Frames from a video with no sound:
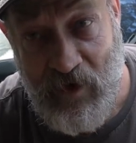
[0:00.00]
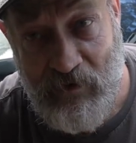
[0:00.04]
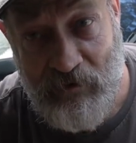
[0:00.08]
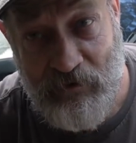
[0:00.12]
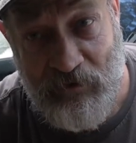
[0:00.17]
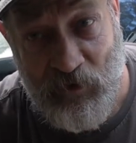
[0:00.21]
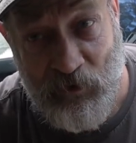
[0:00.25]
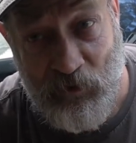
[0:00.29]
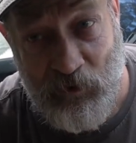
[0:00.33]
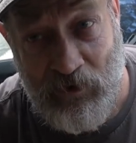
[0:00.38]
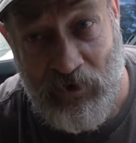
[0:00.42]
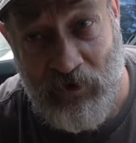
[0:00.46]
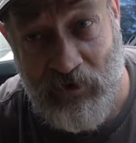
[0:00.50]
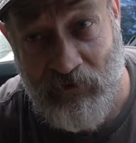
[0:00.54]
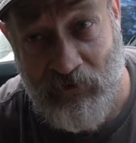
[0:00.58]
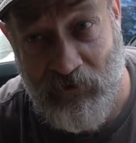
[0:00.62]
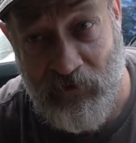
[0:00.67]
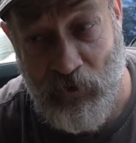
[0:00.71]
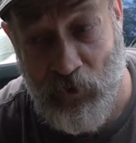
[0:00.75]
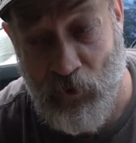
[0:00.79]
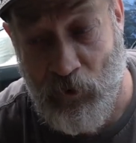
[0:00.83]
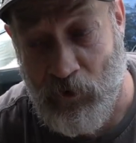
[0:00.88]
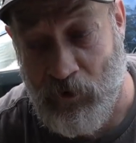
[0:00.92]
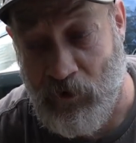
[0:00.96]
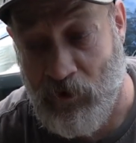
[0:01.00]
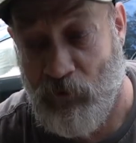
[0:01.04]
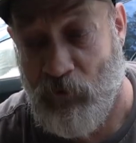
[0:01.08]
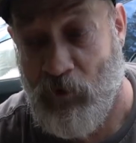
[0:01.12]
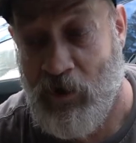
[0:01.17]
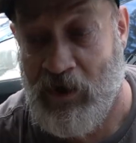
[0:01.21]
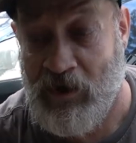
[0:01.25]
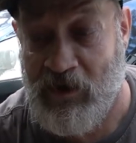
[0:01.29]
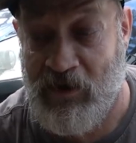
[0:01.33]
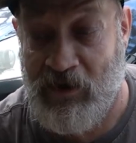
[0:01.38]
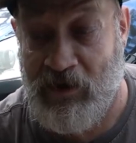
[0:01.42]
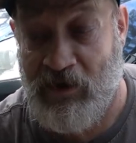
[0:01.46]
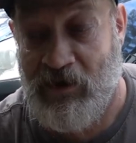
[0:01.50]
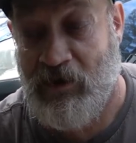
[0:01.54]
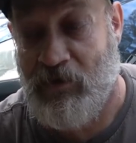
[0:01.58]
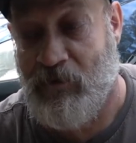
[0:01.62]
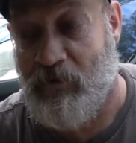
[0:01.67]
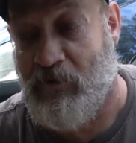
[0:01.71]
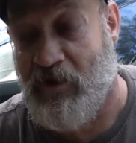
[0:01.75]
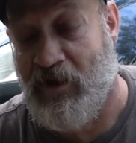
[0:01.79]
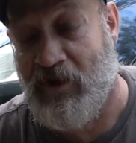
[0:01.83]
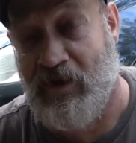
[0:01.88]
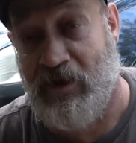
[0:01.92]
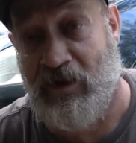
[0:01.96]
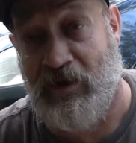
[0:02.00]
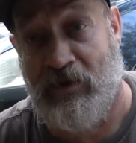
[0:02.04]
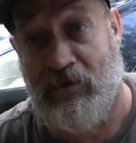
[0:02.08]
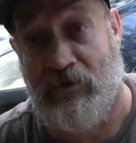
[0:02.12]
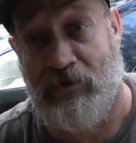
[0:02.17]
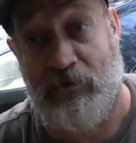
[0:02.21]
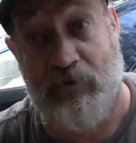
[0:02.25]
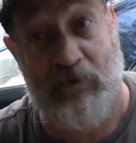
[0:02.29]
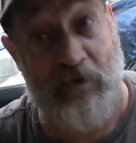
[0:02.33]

But we're in Florida. Why do you need a buddy heater?